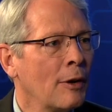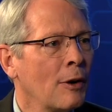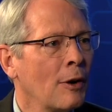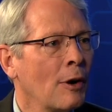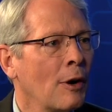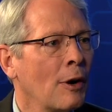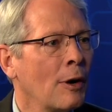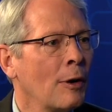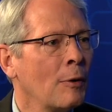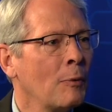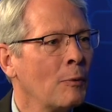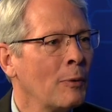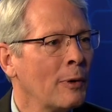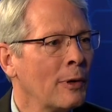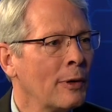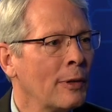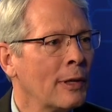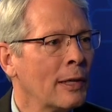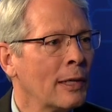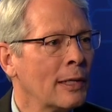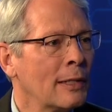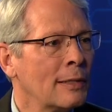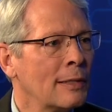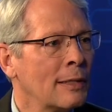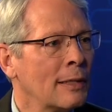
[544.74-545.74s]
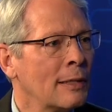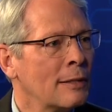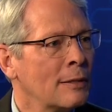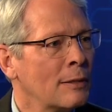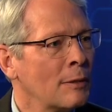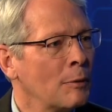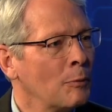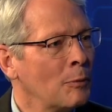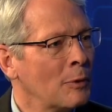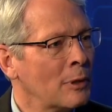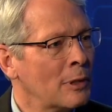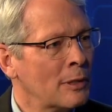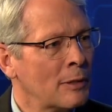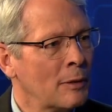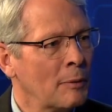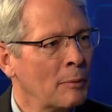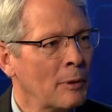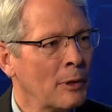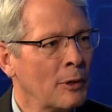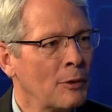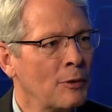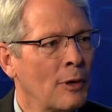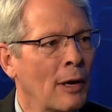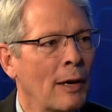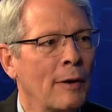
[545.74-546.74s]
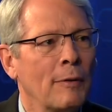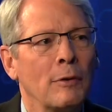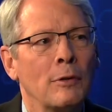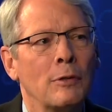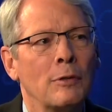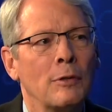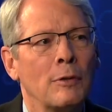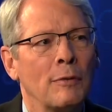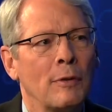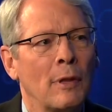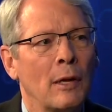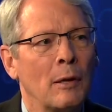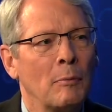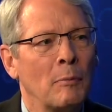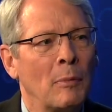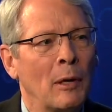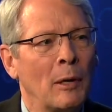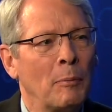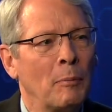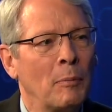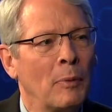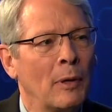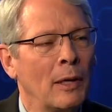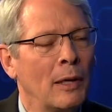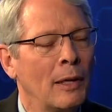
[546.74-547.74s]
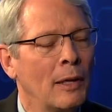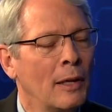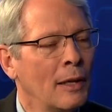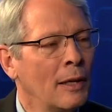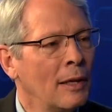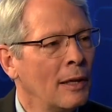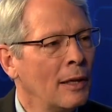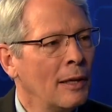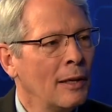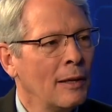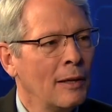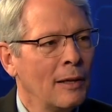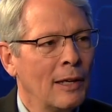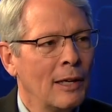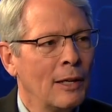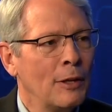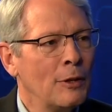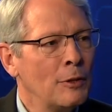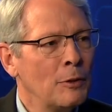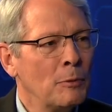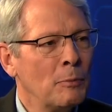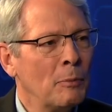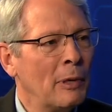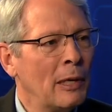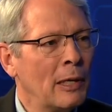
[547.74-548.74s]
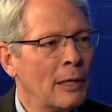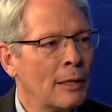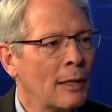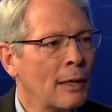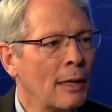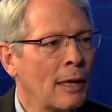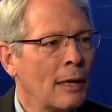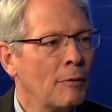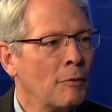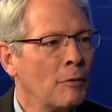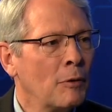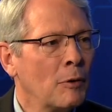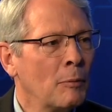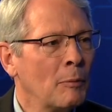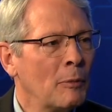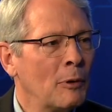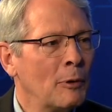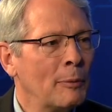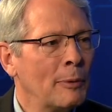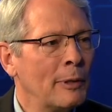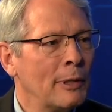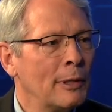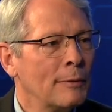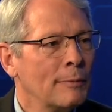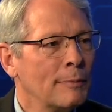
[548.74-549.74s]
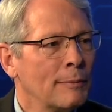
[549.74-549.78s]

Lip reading: are and where they exist and what some of the drivers of that might be. Can you speak to that for a moment?